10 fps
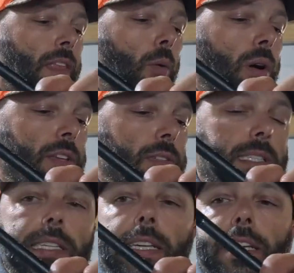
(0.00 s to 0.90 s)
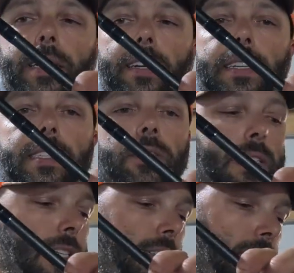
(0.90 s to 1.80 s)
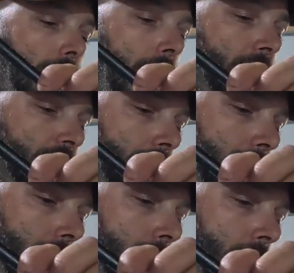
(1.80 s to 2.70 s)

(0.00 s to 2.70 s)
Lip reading: And what you'll see here is there's actually